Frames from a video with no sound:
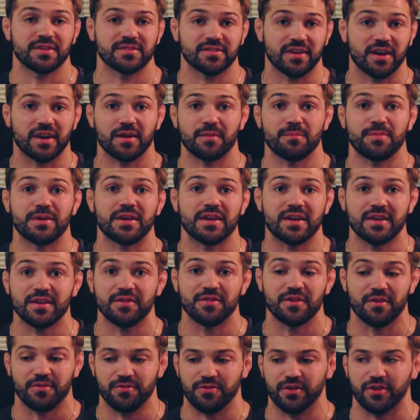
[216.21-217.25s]
Is going to be
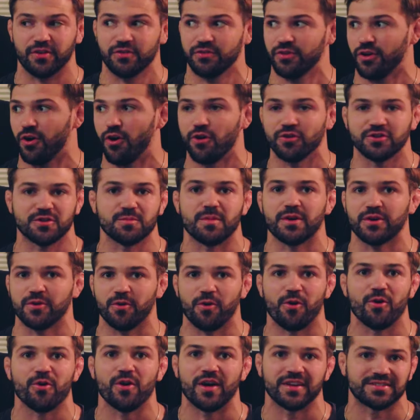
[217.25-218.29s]
the ultimate
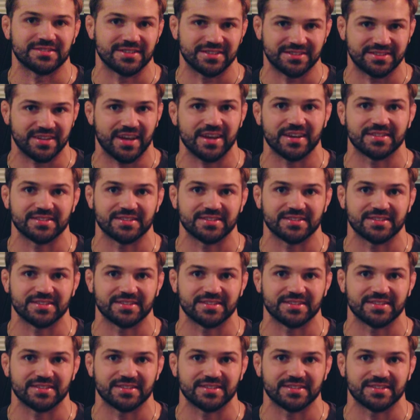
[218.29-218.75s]
goal as